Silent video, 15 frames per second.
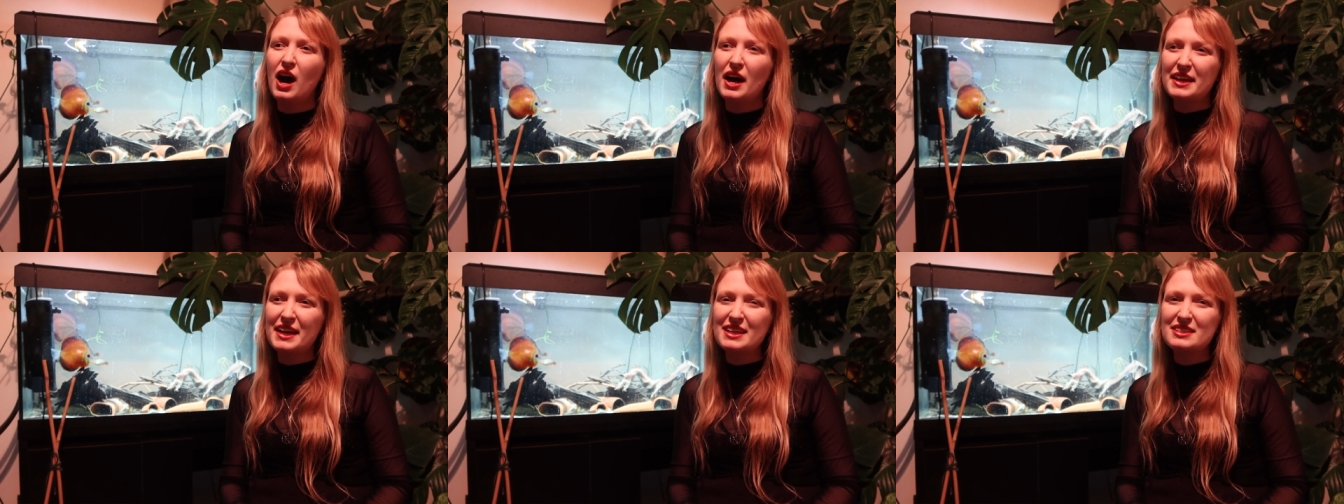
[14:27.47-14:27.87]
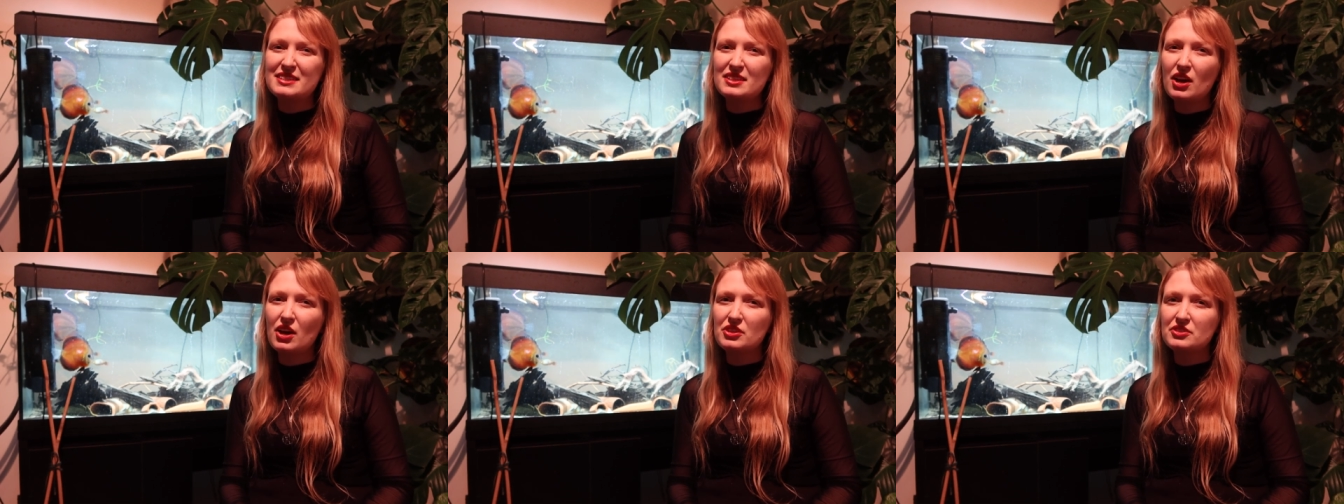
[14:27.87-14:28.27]
I
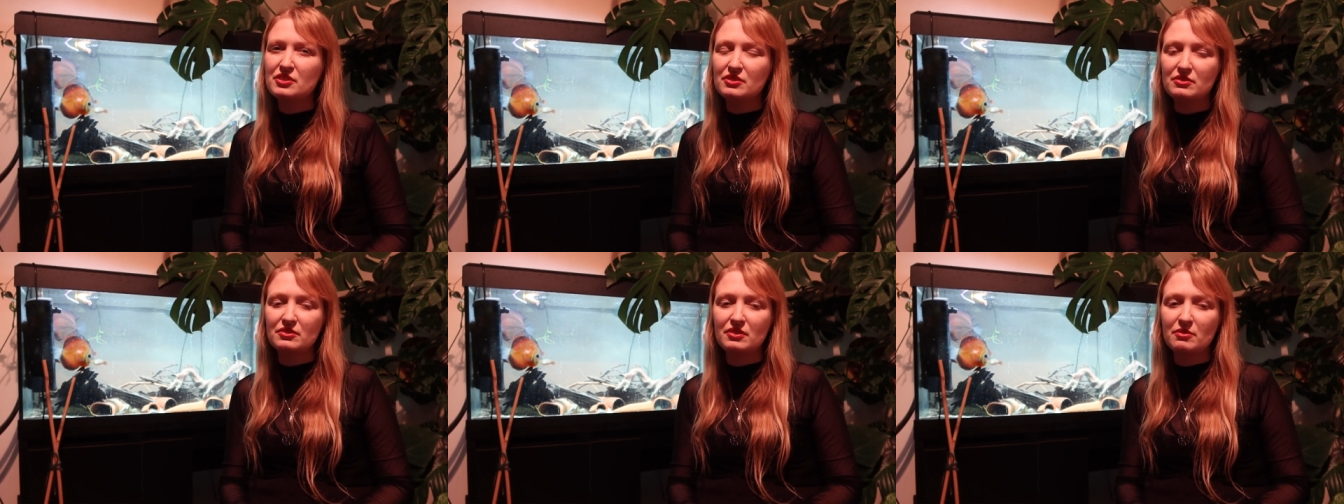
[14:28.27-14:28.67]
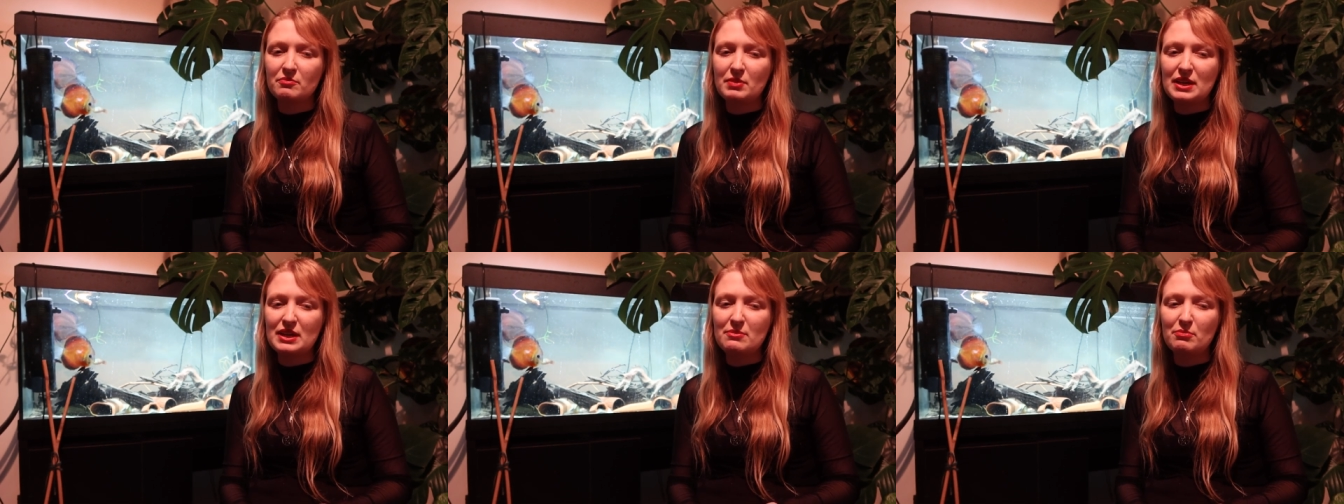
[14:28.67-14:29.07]
guess, certain
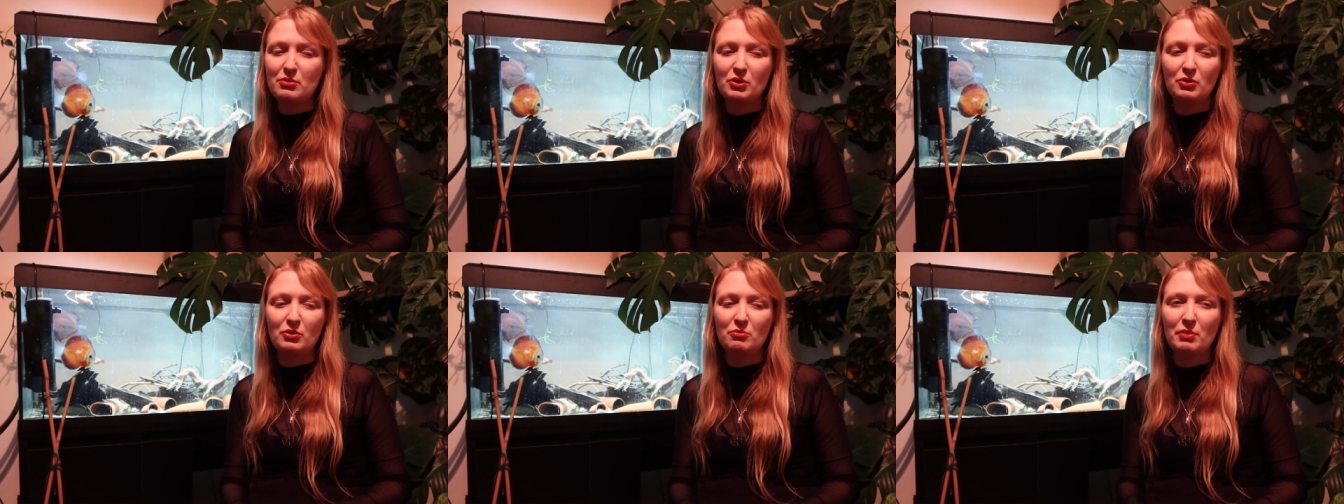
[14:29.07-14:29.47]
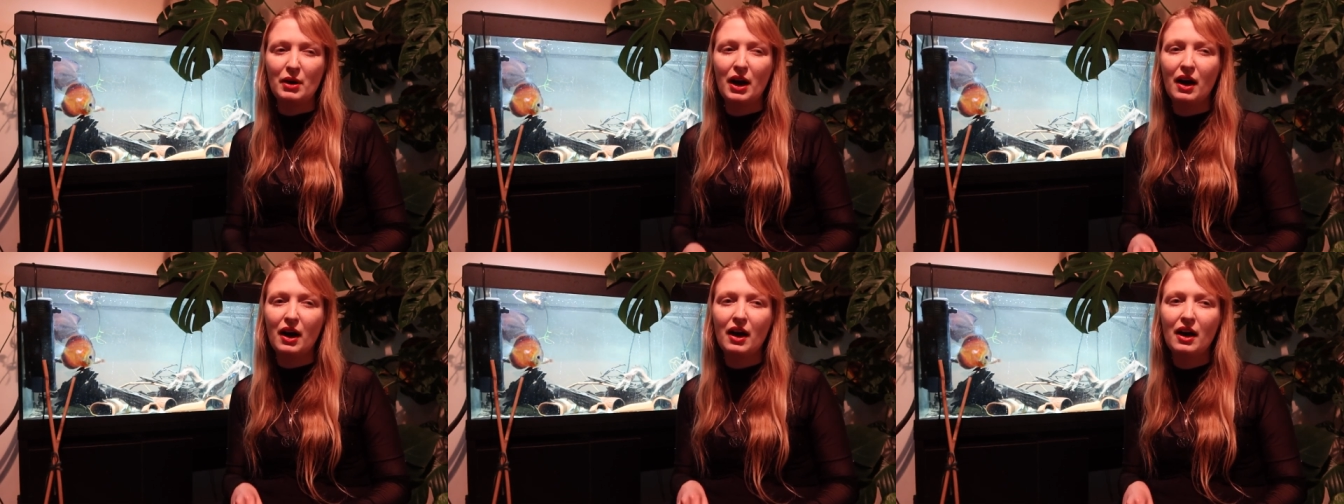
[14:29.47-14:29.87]
people,
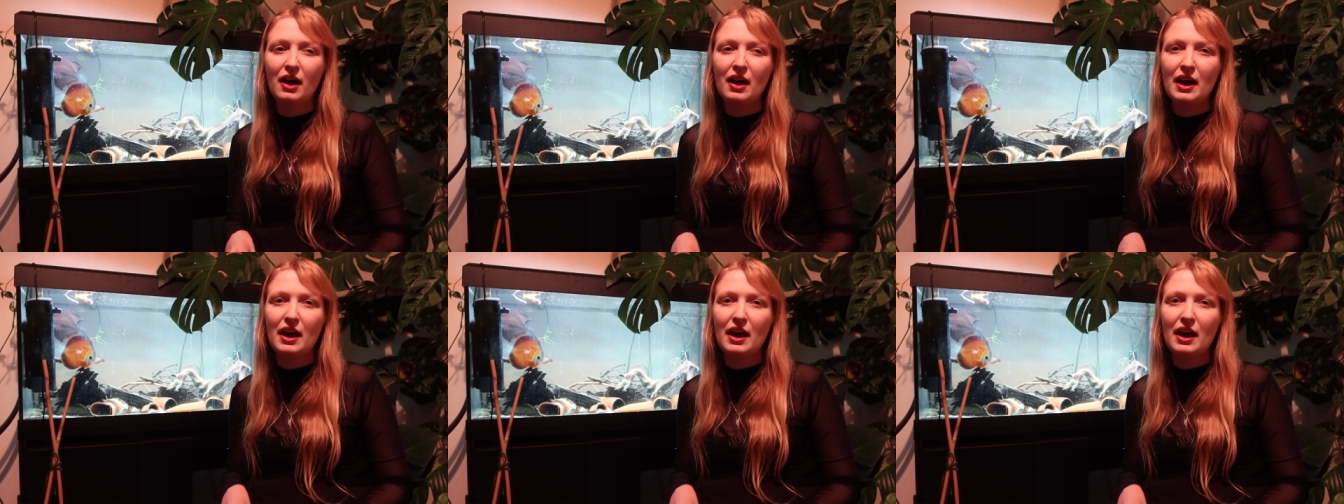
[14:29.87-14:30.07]
but